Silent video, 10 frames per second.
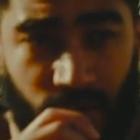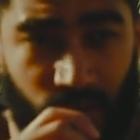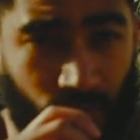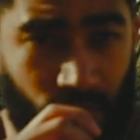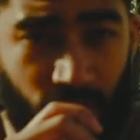or
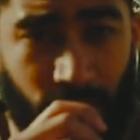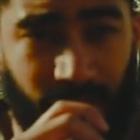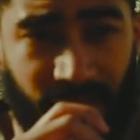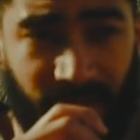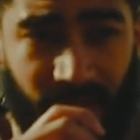2
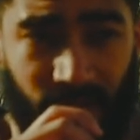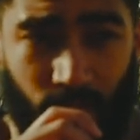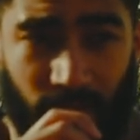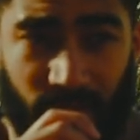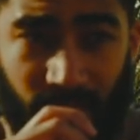movements that you
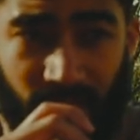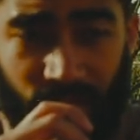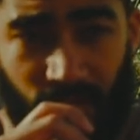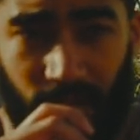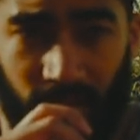want to get
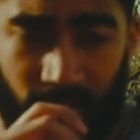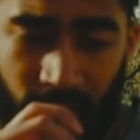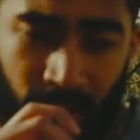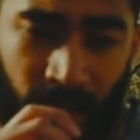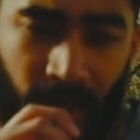stronger
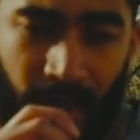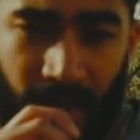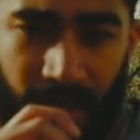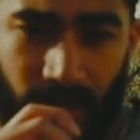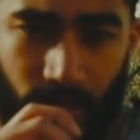
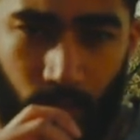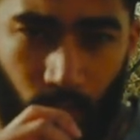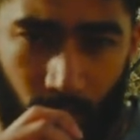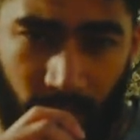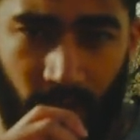and
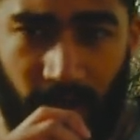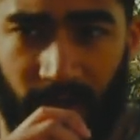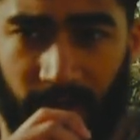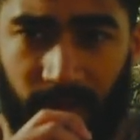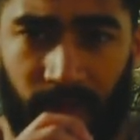work on
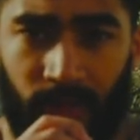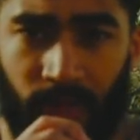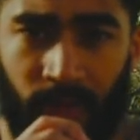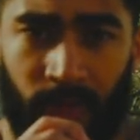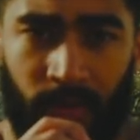it
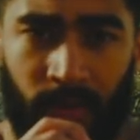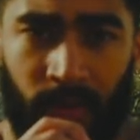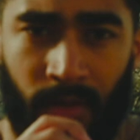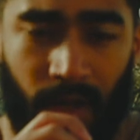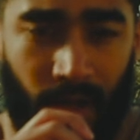
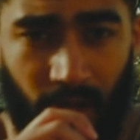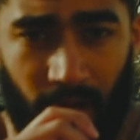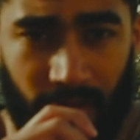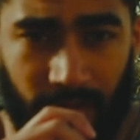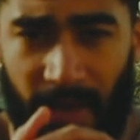a
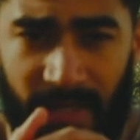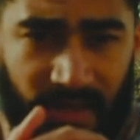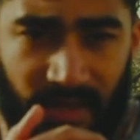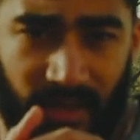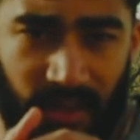lot.
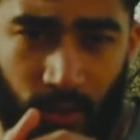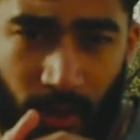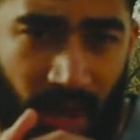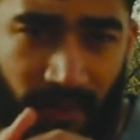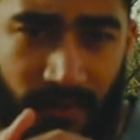Basically,
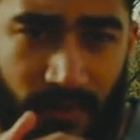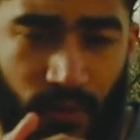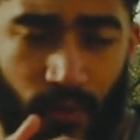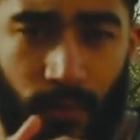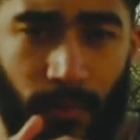you have
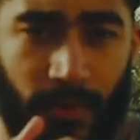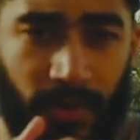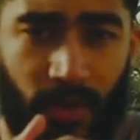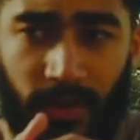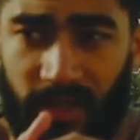to
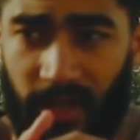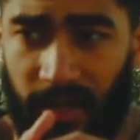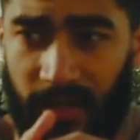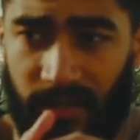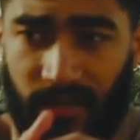
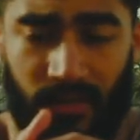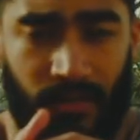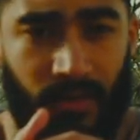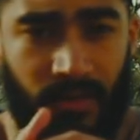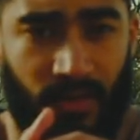
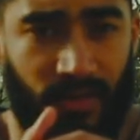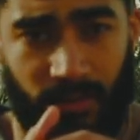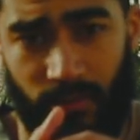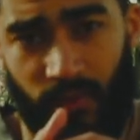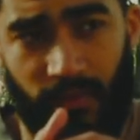prioritize
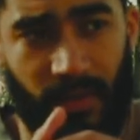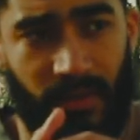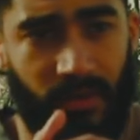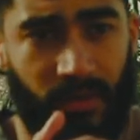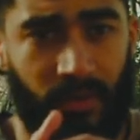certain
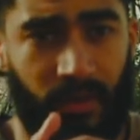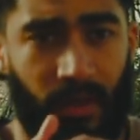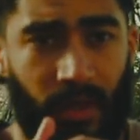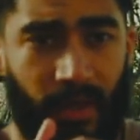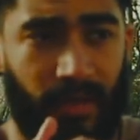movements
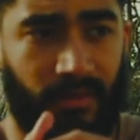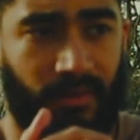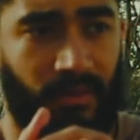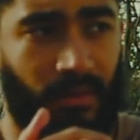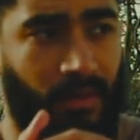
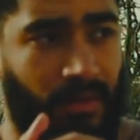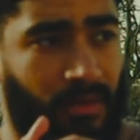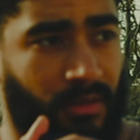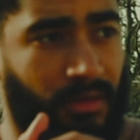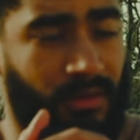at
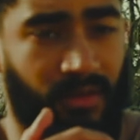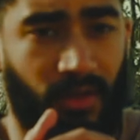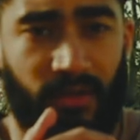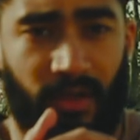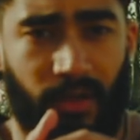
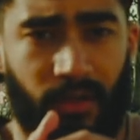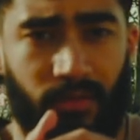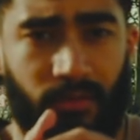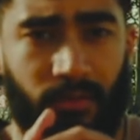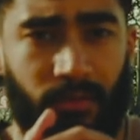
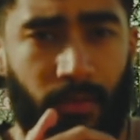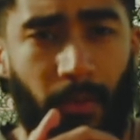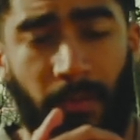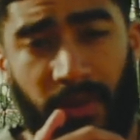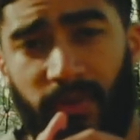certain
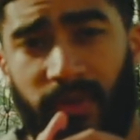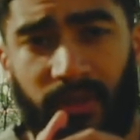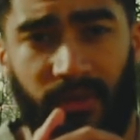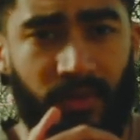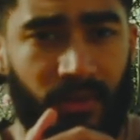
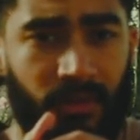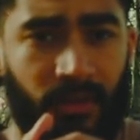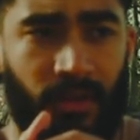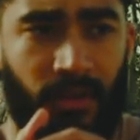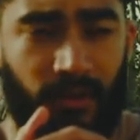periods.
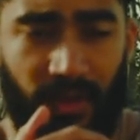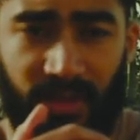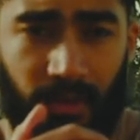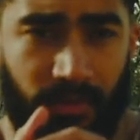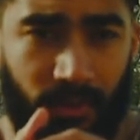For
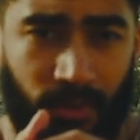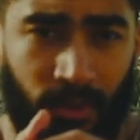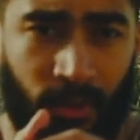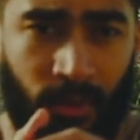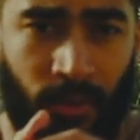example,
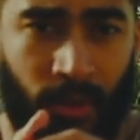